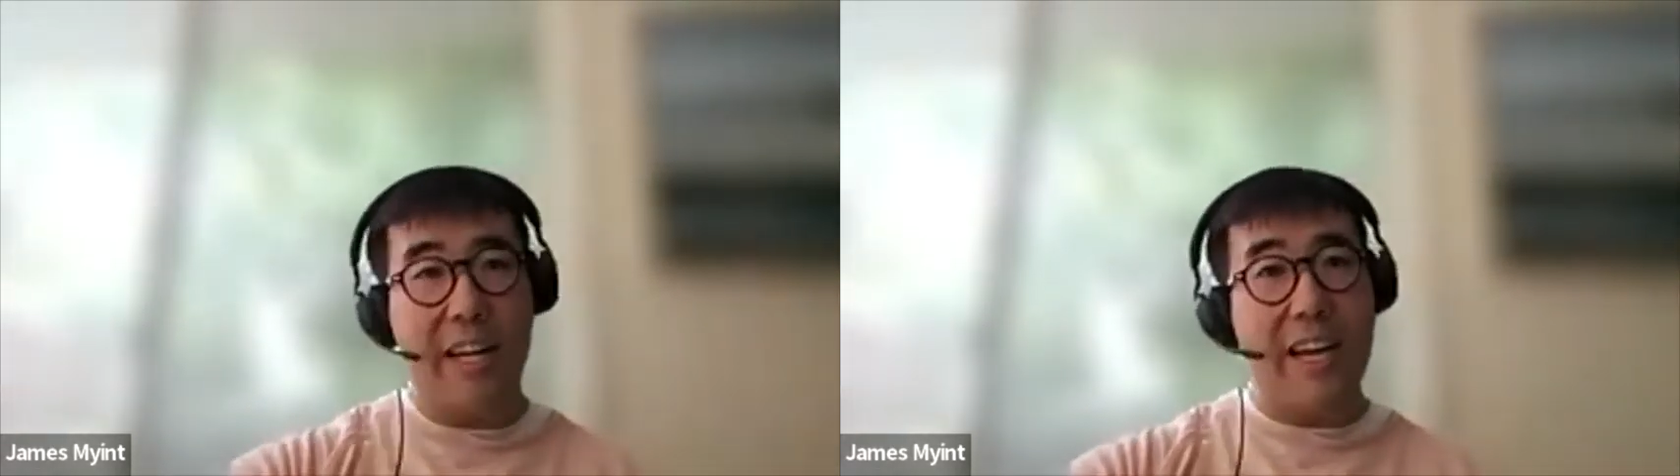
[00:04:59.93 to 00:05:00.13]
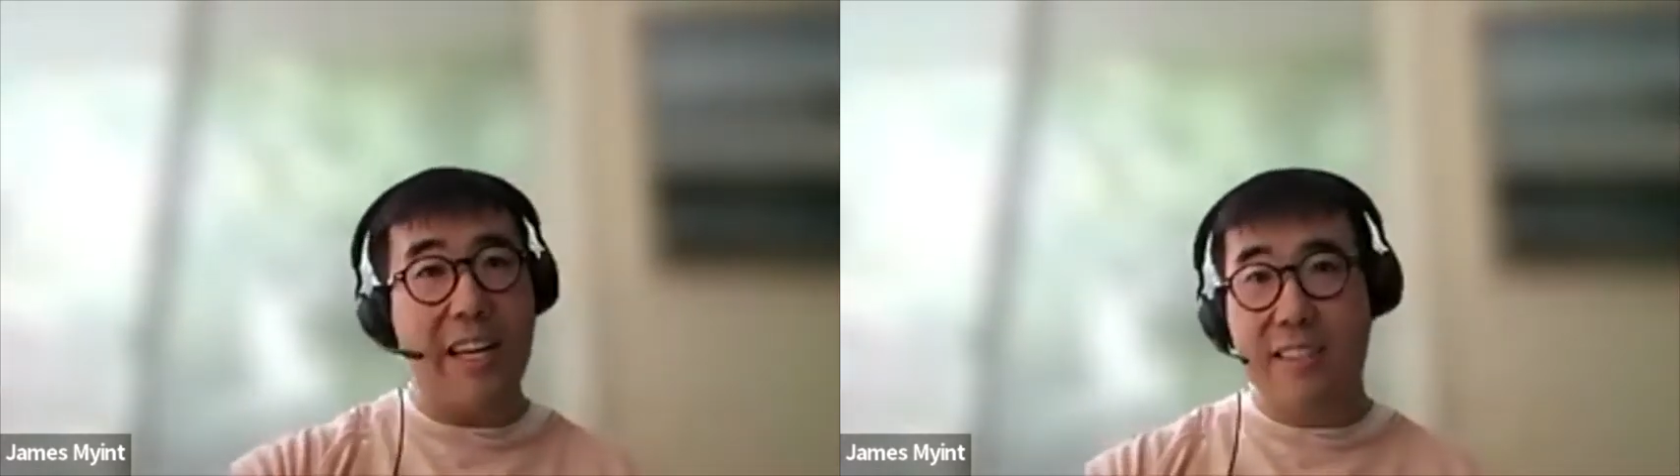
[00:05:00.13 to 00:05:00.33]

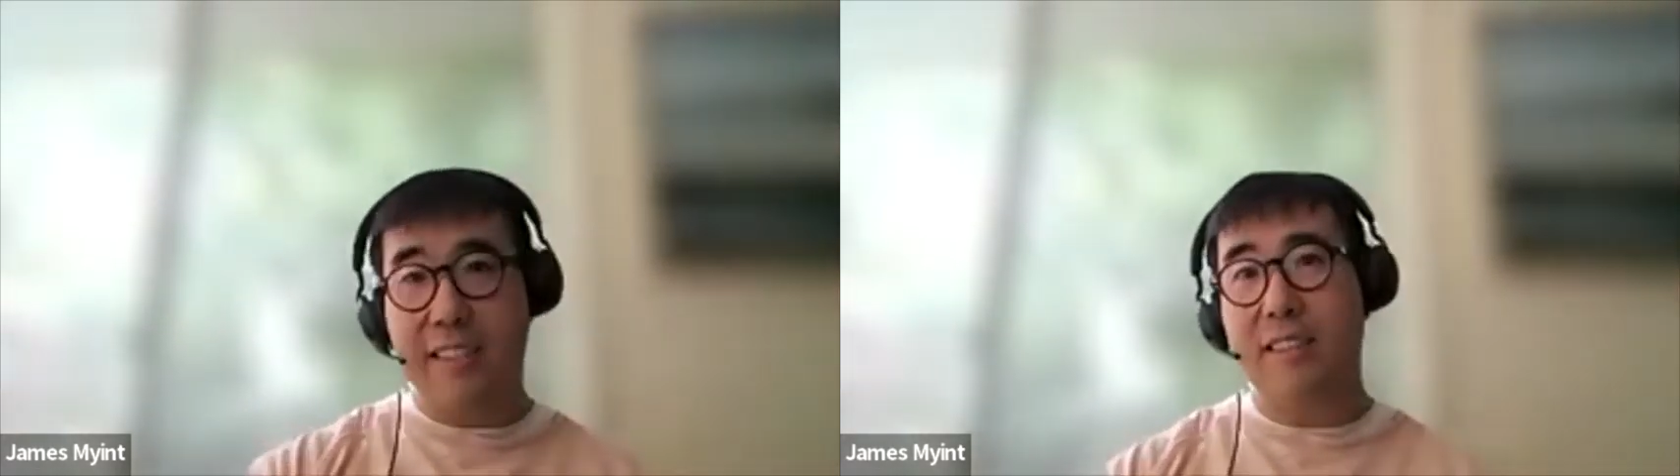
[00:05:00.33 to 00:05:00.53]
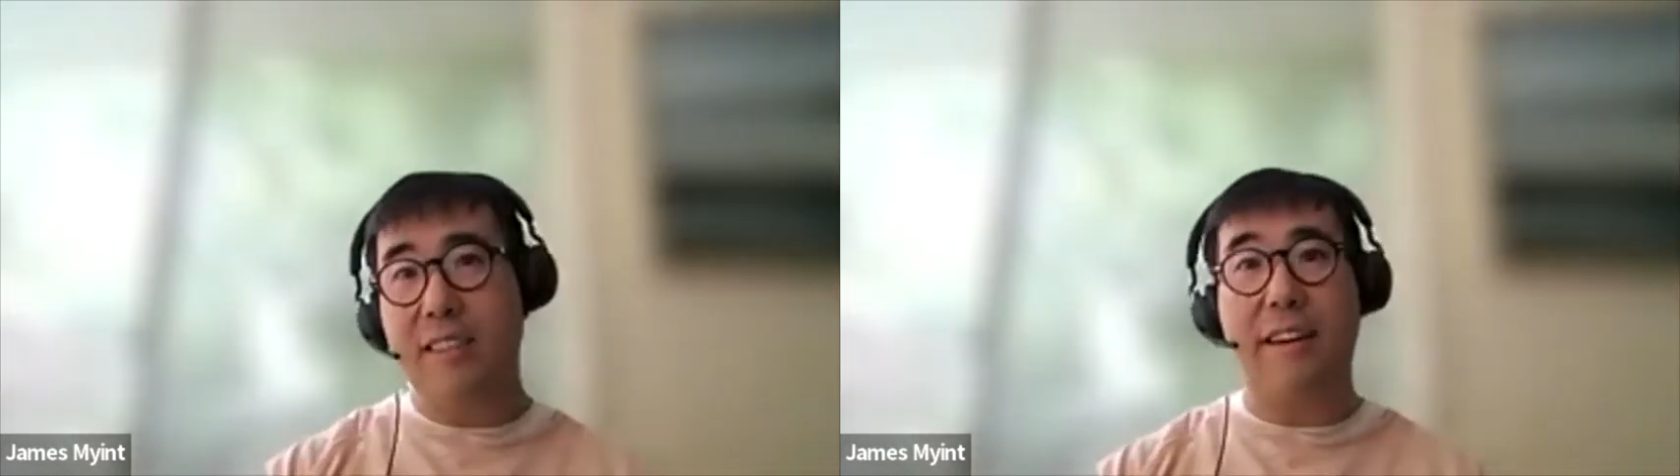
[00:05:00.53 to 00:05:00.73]

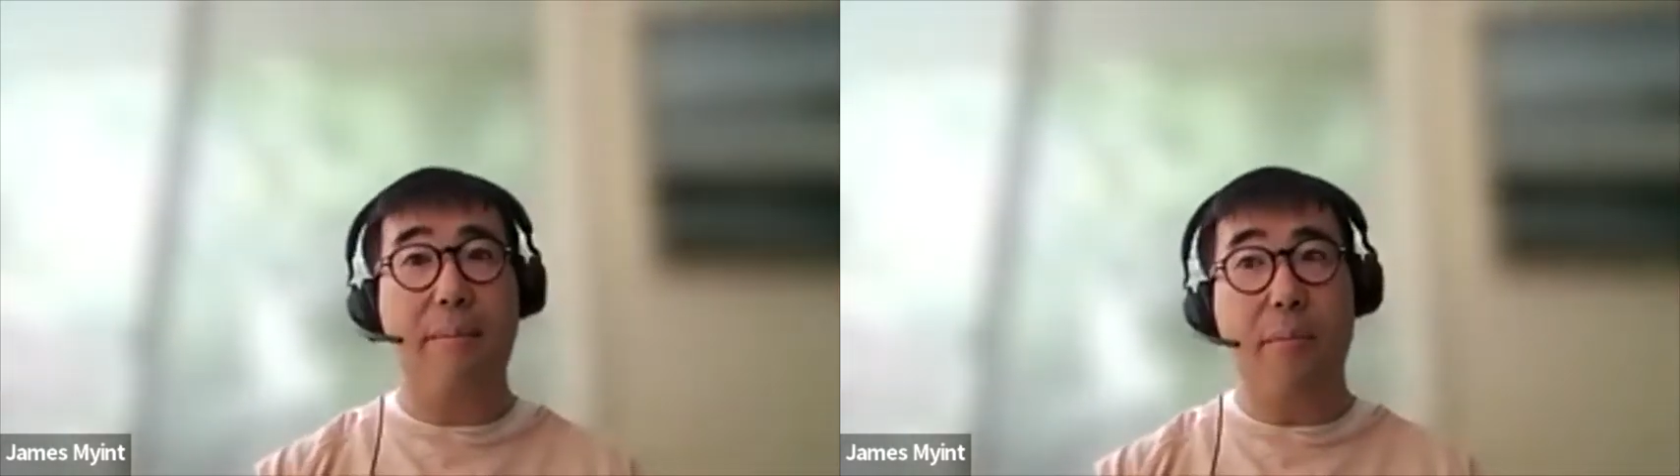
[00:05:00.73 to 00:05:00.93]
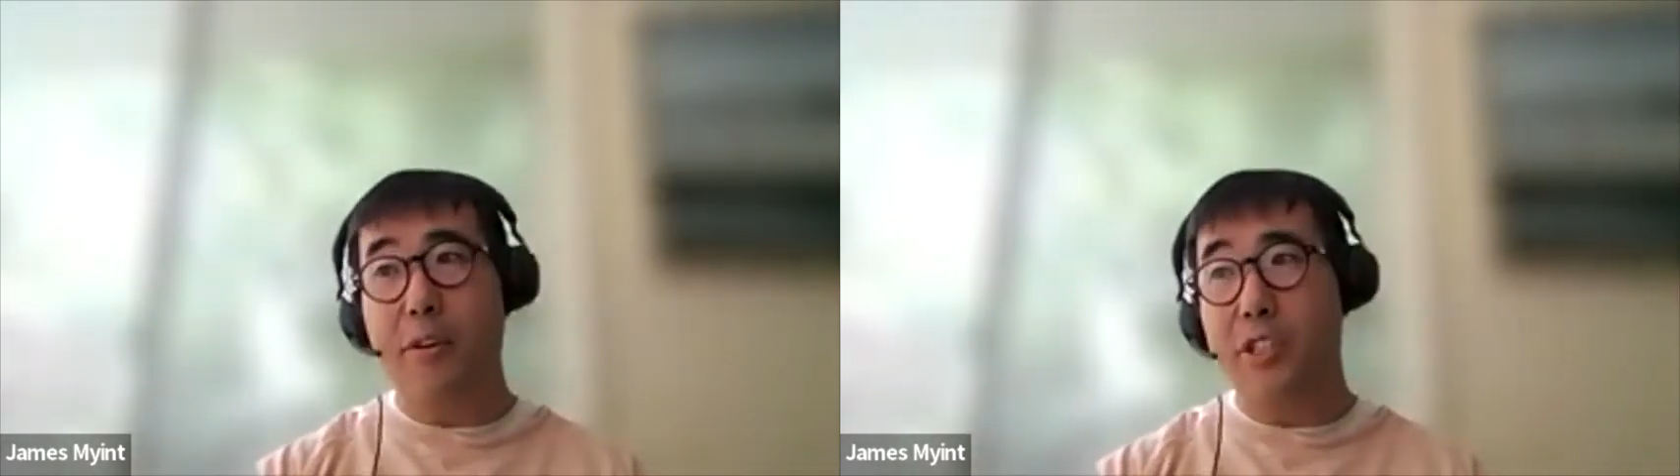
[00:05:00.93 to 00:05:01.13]
assets that are
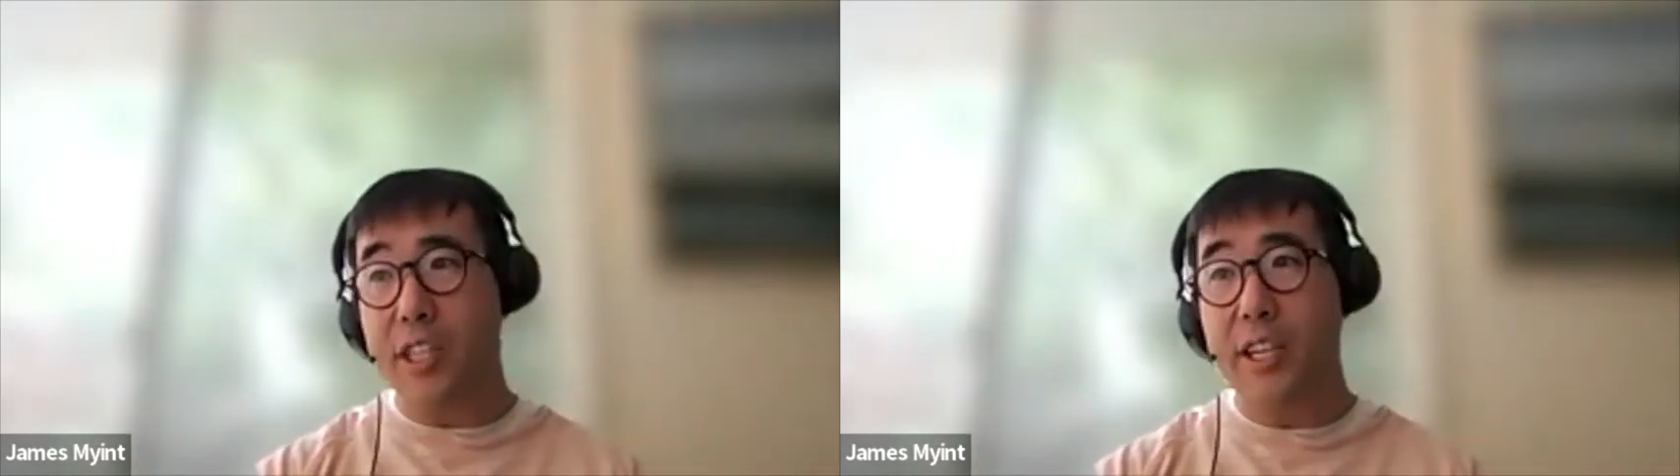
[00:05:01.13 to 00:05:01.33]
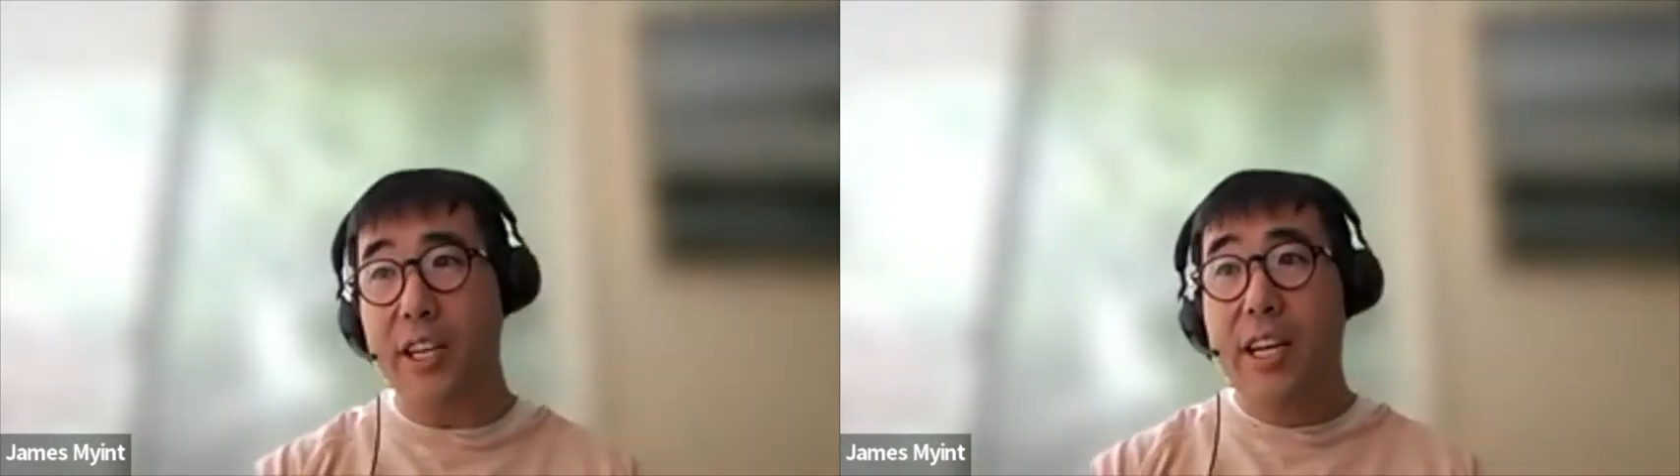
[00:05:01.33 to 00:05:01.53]

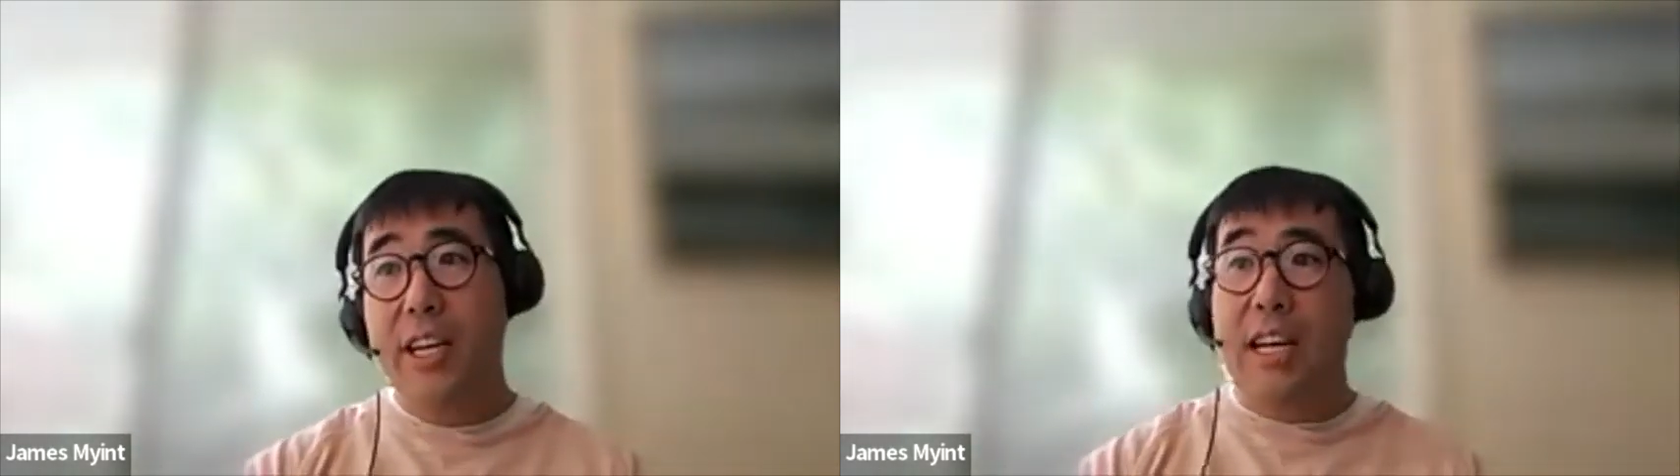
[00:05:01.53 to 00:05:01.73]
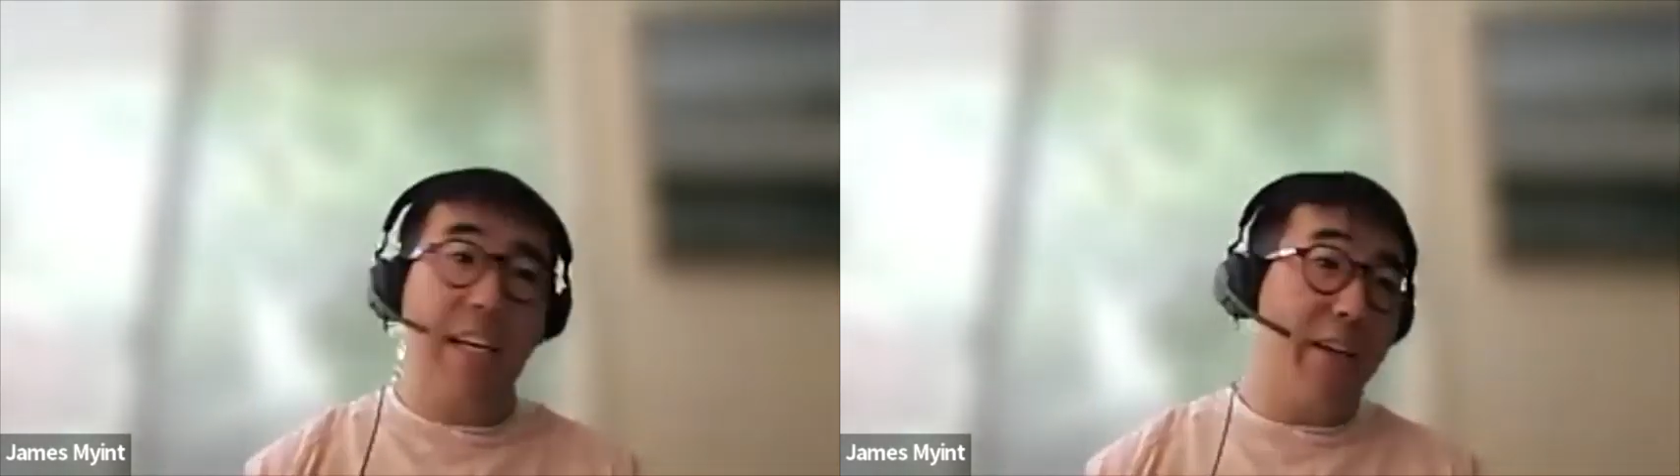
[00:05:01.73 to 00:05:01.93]
emerging.
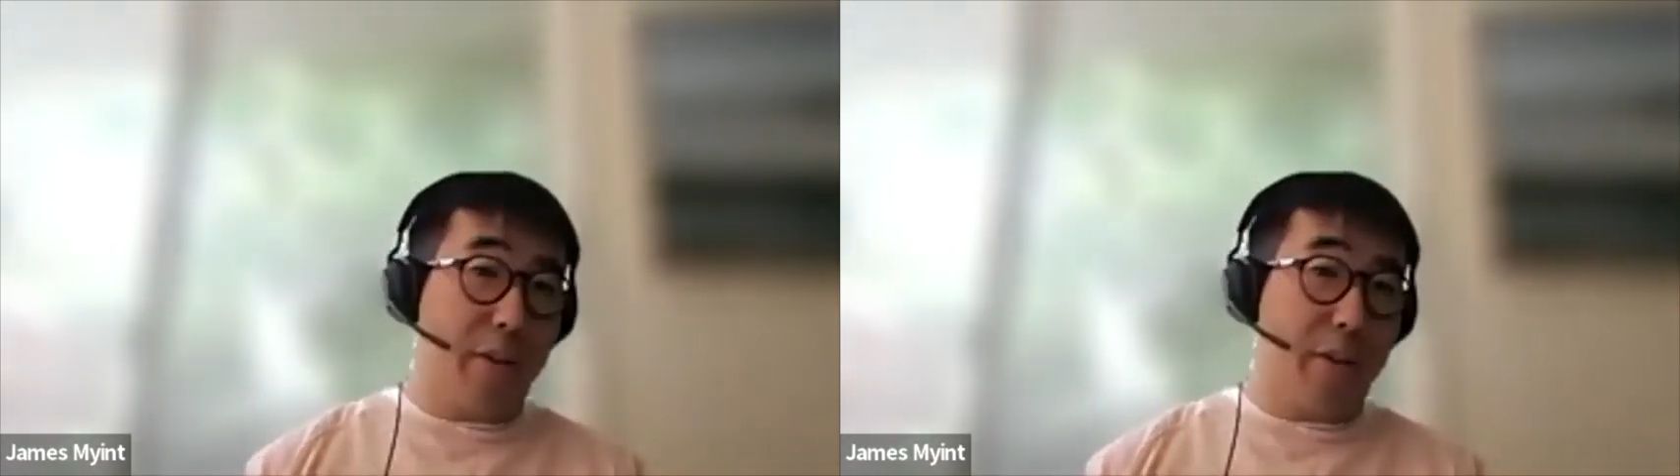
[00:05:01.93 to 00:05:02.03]
The